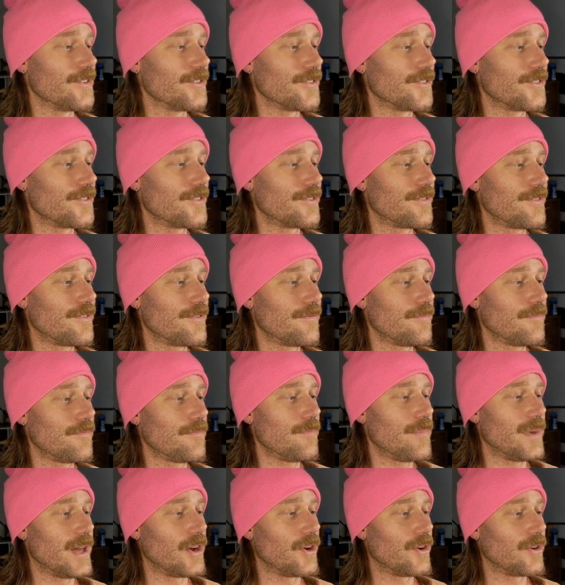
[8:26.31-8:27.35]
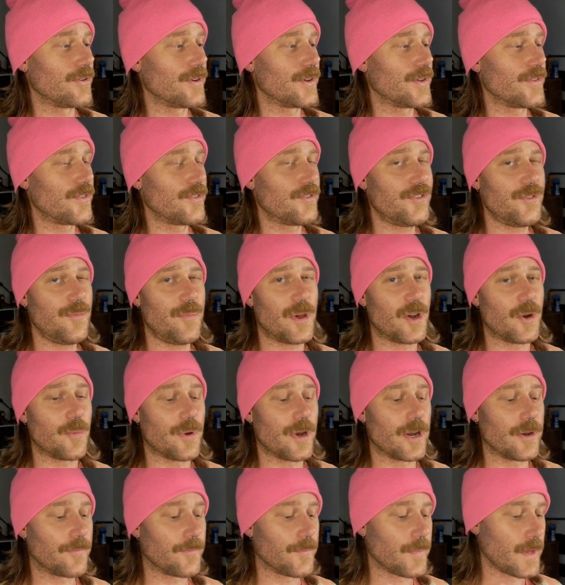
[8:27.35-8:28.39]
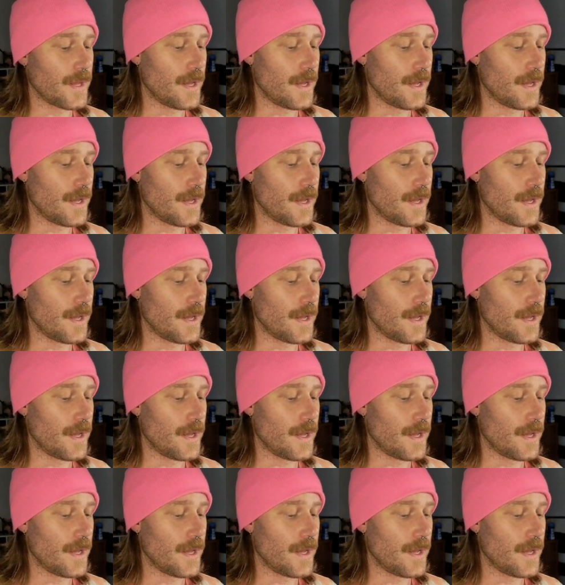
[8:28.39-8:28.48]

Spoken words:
Just better. It's just a better bearing.